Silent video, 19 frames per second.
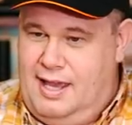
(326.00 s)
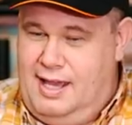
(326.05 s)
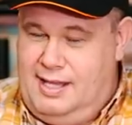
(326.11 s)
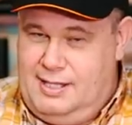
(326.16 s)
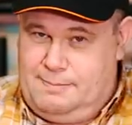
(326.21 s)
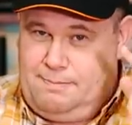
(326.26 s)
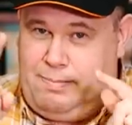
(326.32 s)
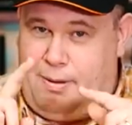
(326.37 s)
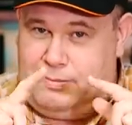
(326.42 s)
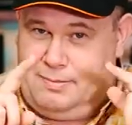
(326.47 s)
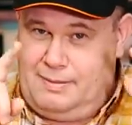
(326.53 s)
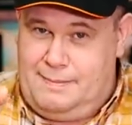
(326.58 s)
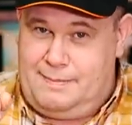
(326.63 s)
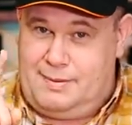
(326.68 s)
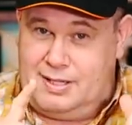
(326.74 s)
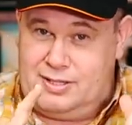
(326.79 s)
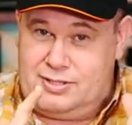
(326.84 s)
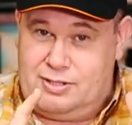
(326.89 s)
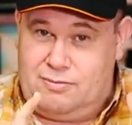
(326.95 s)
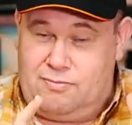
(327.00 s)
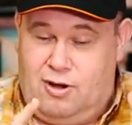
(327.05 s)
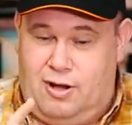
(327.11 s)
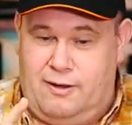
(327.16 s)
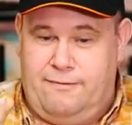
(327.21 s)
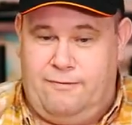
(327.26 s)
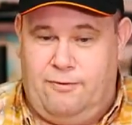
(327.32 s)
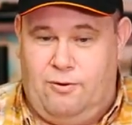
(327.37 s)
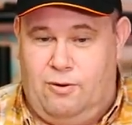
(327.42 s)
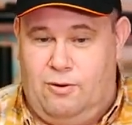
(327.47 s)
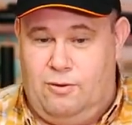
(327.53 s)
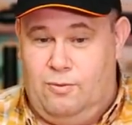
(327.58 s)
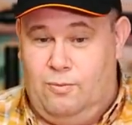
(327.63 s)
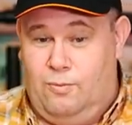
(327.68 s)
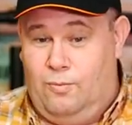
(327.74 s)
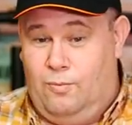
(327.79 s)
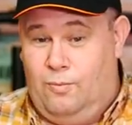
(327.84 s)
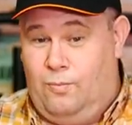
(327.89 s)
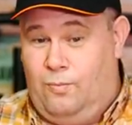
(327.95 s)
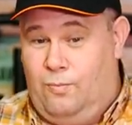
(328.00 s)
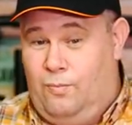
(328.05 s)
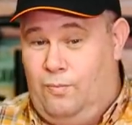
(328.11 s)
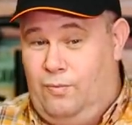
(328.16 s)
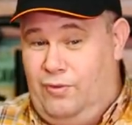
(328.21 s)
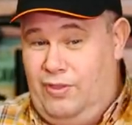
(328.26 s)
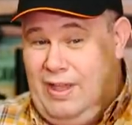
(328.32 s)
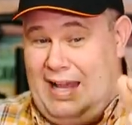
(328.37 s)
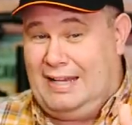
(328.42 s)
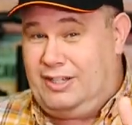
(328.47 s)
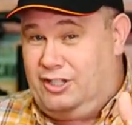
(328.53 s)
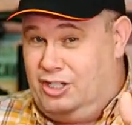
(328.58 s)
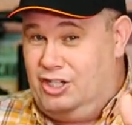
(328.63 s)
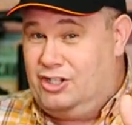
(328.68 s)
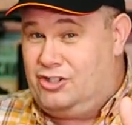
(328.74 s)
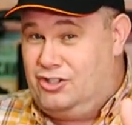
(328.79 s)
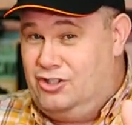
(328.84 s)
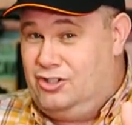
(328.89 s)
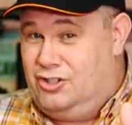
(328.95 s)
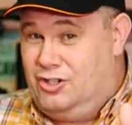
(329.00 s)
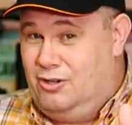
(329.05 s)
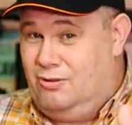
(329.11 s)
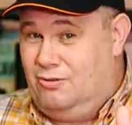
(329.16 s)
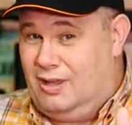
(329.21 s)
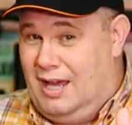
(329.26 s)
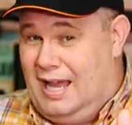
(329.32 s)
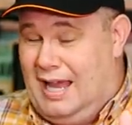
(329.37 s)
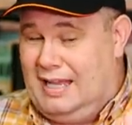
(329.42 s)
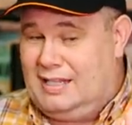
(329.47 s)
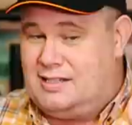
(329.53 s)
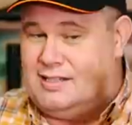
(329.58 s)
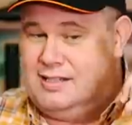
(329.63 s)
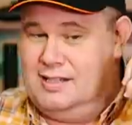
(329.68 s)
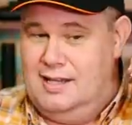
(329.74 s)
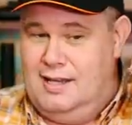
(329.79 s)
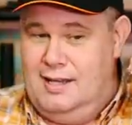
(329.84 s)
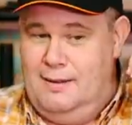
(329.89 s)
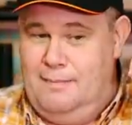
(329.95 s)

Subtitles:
It's probably because of the rifle. That doesn't do that